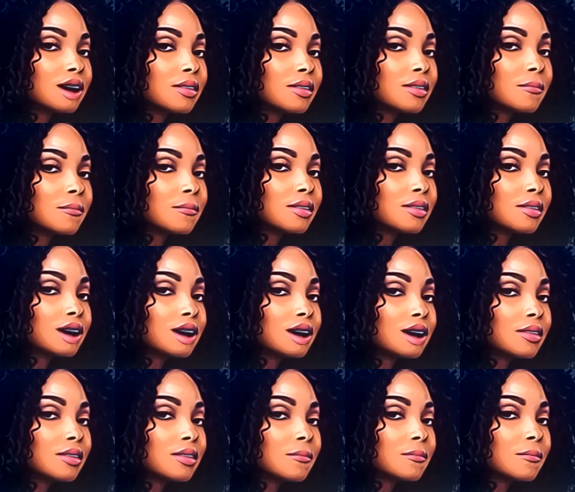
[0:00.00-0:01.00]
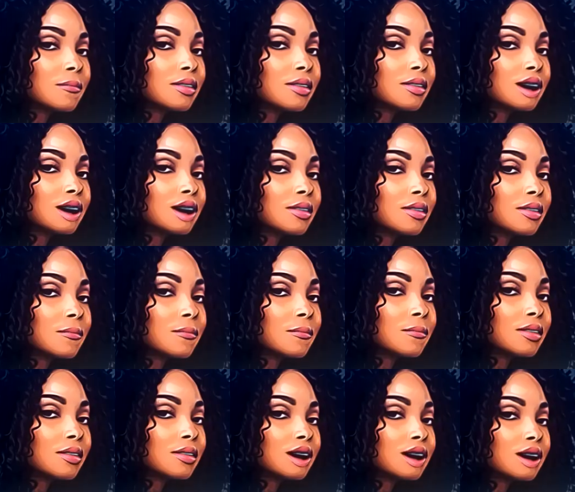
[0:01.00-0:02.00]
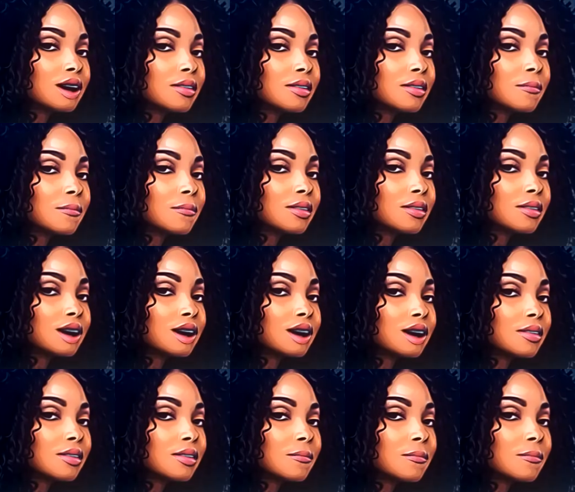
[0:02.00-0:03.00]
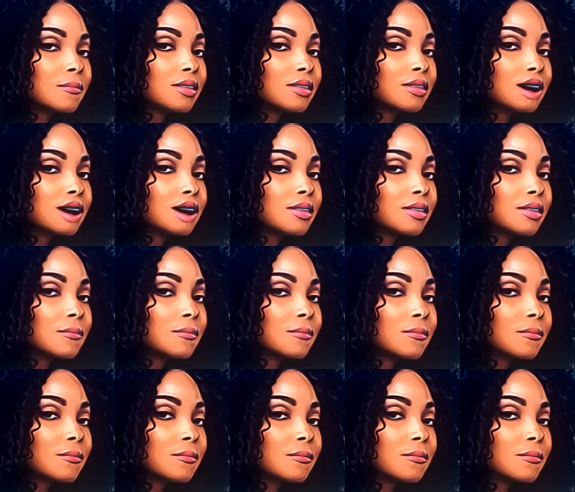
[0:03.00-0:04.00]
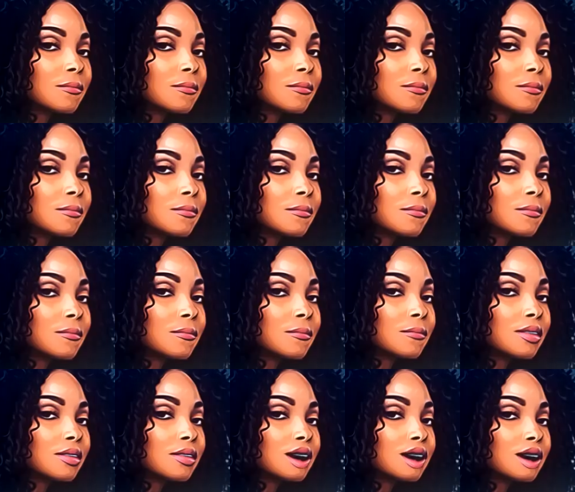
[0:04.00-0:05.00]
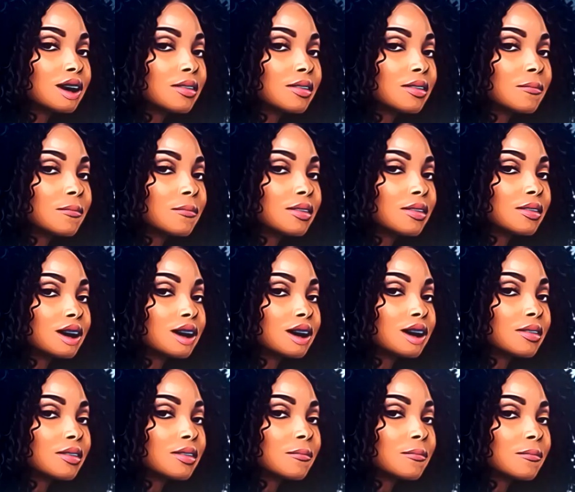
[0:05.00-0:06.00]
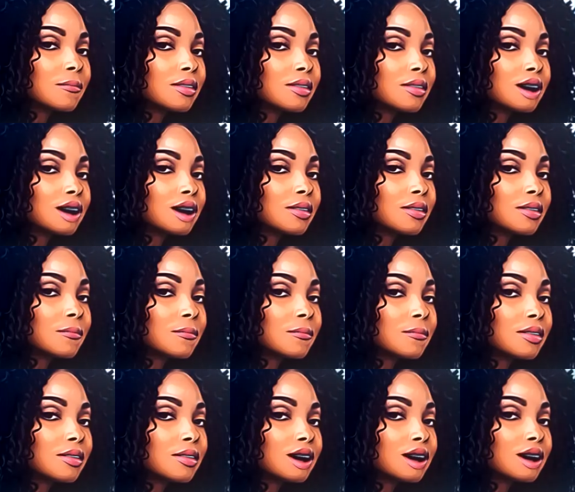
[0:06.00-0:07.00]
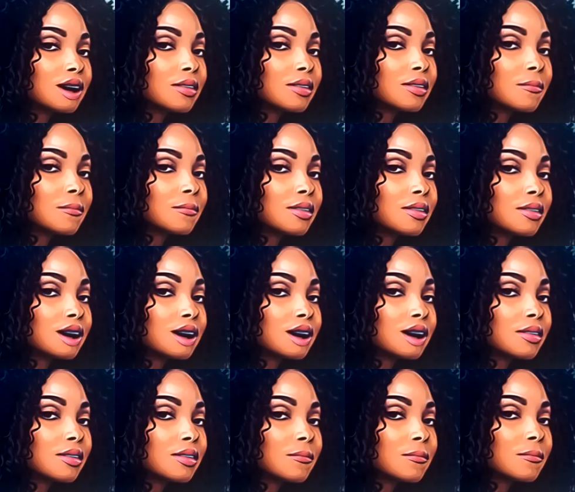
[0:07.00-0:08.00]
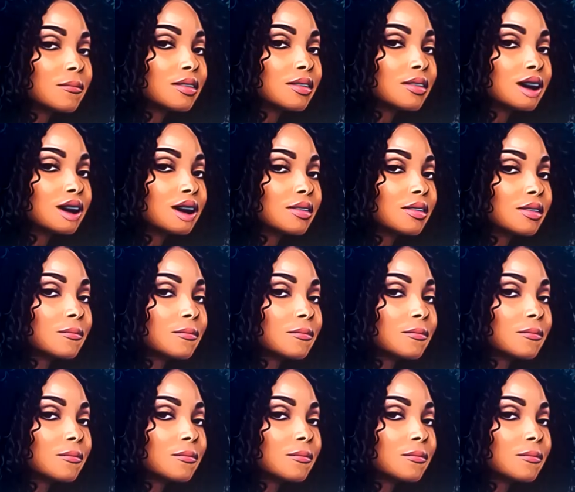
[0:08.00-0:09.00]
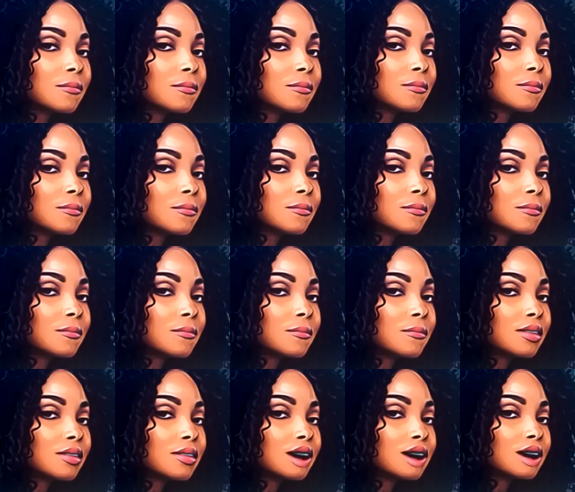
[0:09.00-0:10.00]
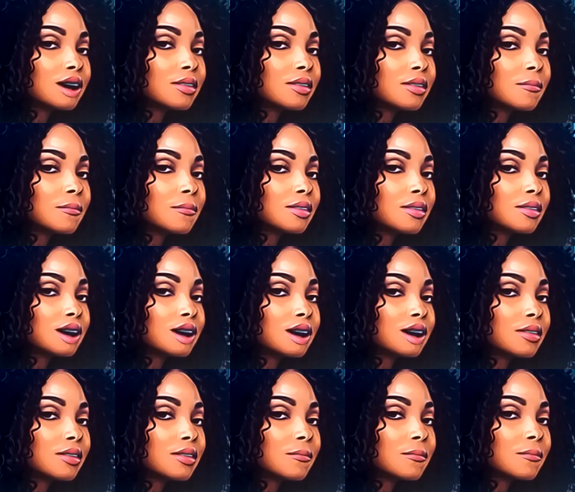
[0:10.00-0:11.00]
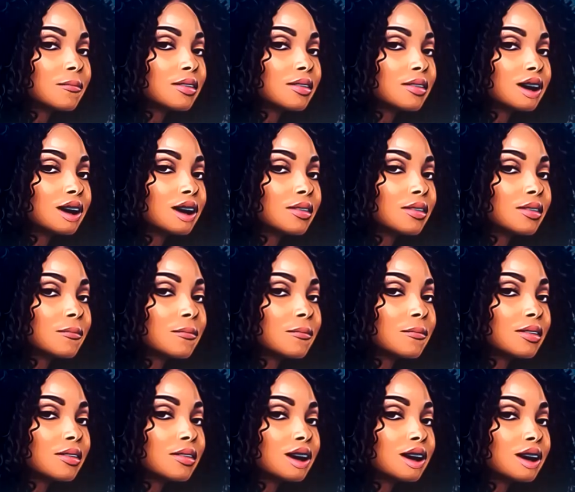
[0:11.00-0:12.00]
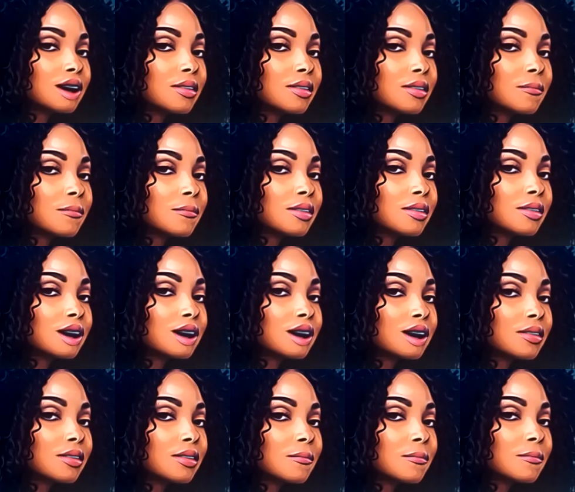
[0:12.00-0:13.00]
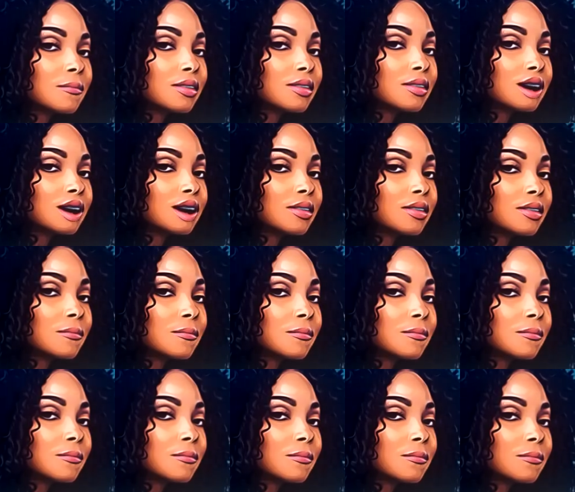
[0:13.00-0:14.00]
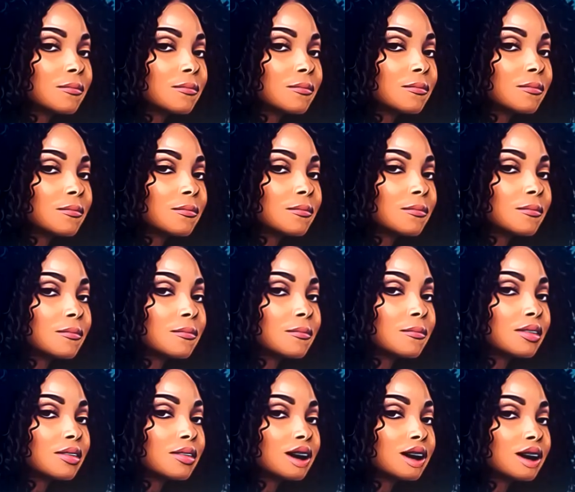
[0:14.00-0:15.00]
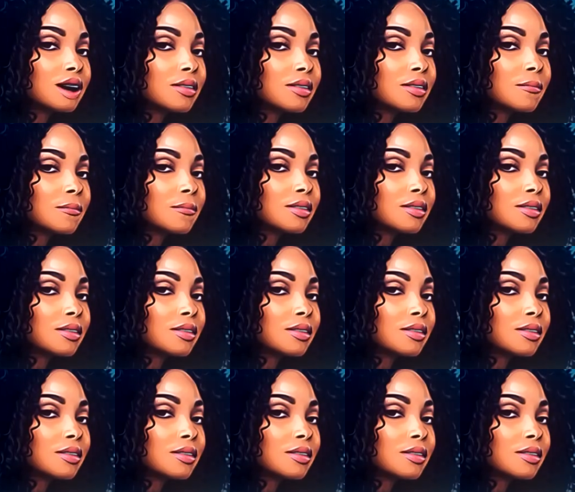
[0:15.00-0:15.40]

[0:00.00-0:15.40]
So Marlo, girl, you was cussing Drew out in your head and you know it. In the next scene, we see 7.5 hours later that Kenya and Candy are back from the hospital and Candy got her a snack. So the rest of the ladies, they go make pottery. And as I'm watching this episode, and I told y'all I don't feel that